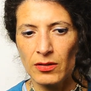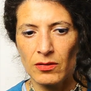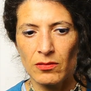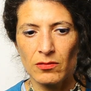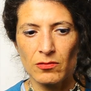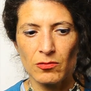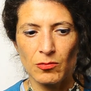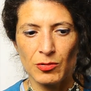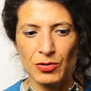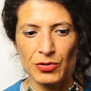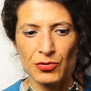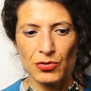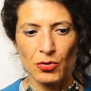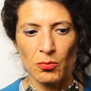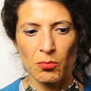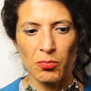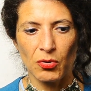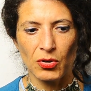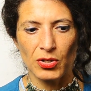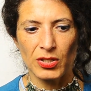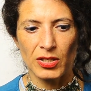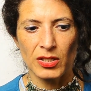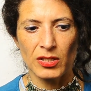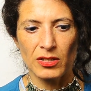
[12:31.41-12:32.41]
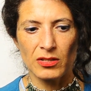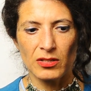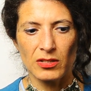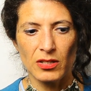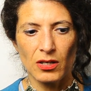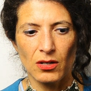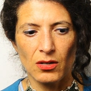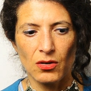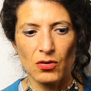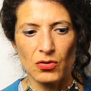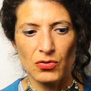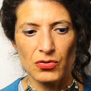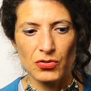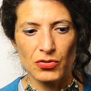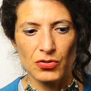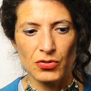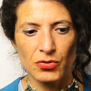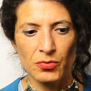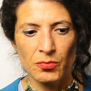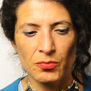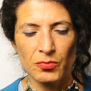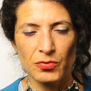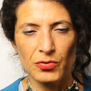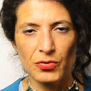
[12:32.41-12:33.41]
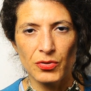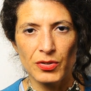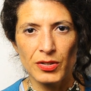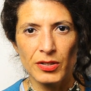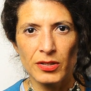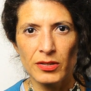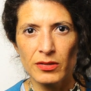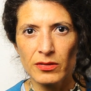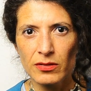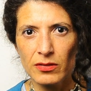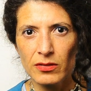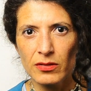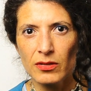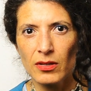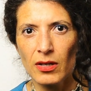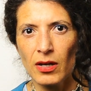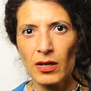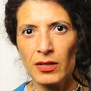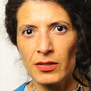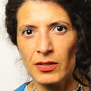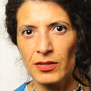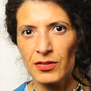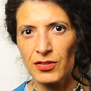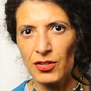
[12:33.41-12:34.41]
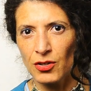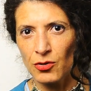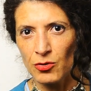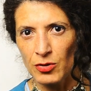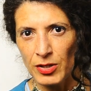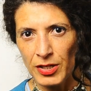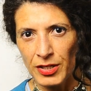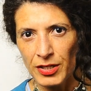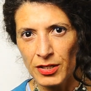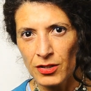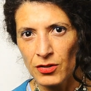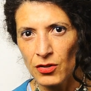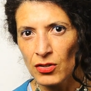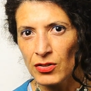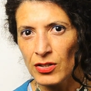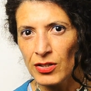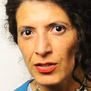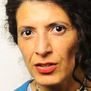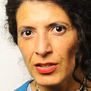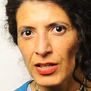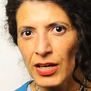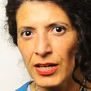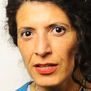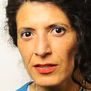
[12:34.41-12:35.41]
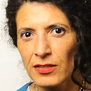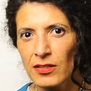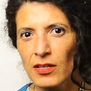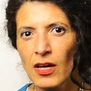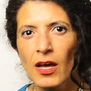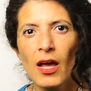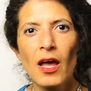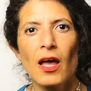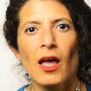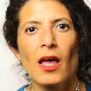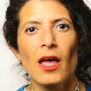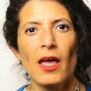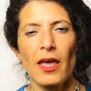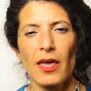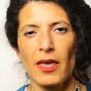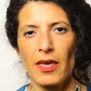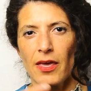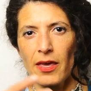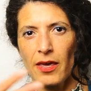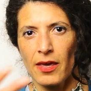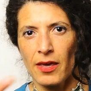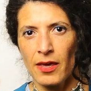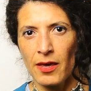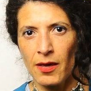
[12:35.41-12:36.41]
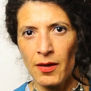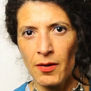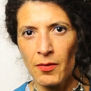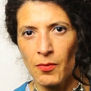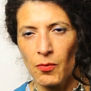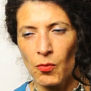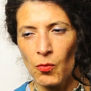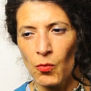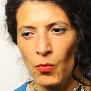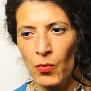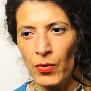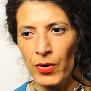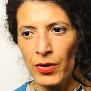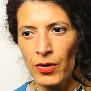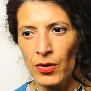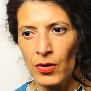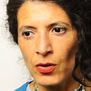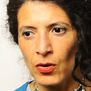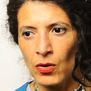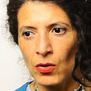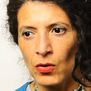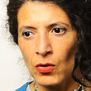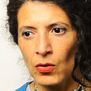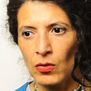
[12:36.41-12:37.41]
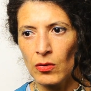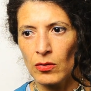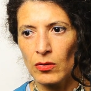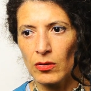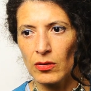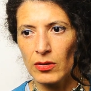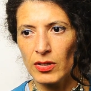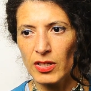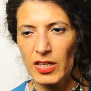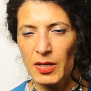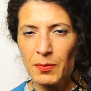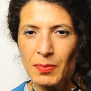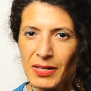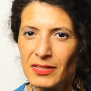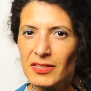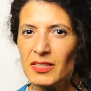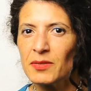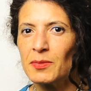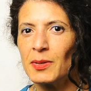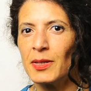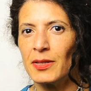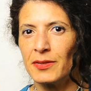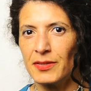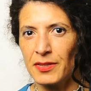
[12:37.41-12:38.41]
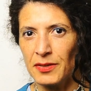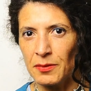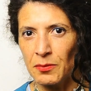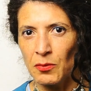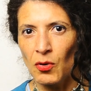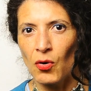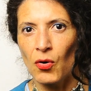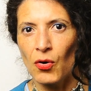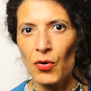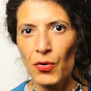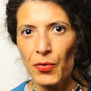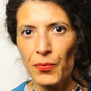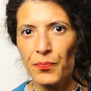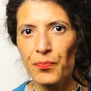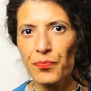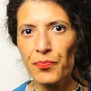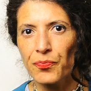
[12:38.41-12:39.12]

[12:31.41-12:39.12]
when your body is accustomed to it and integrated all the light, it will keep activating more.